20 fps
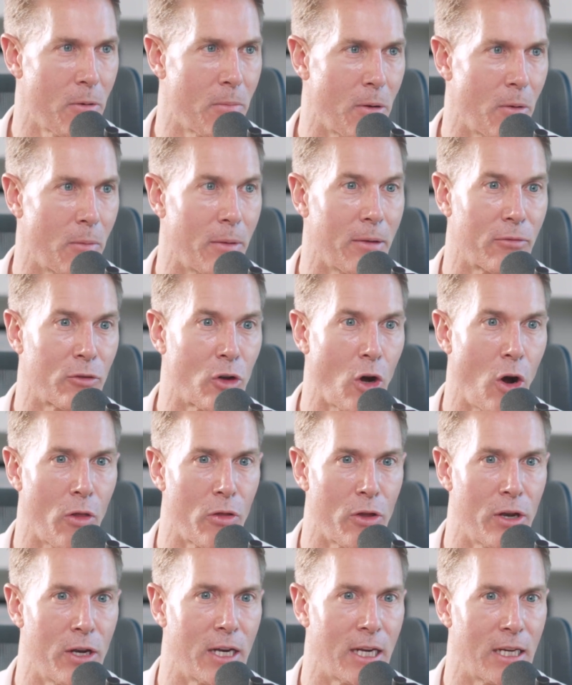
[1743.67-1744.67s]
but we've got
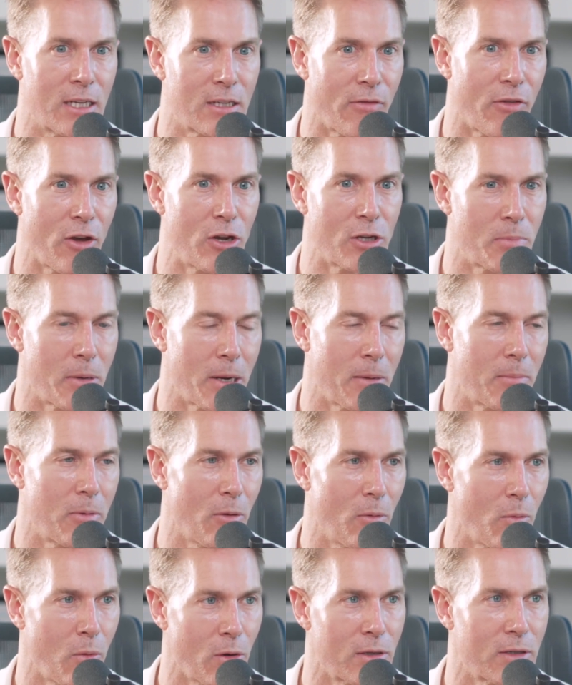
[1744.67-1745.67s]
the needs of those
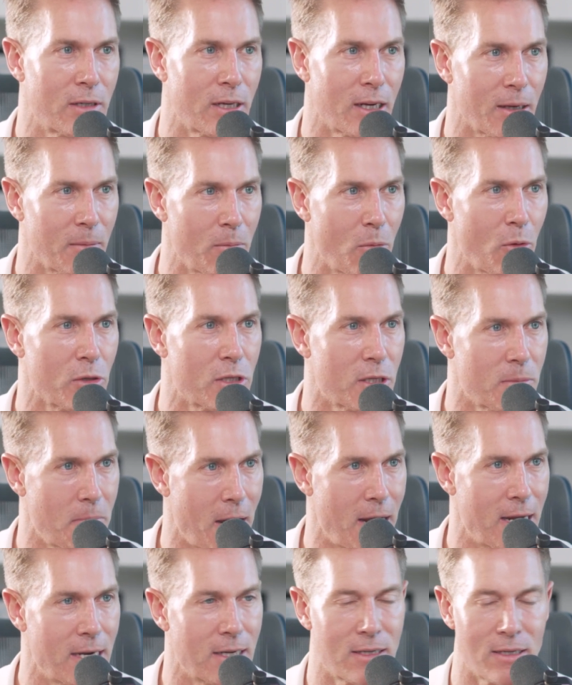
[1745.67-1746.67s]
people wanting more
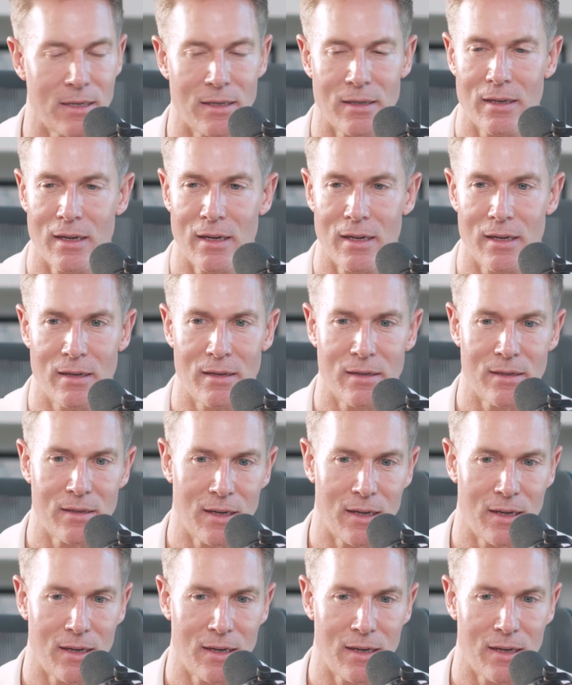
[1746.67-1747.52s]
space and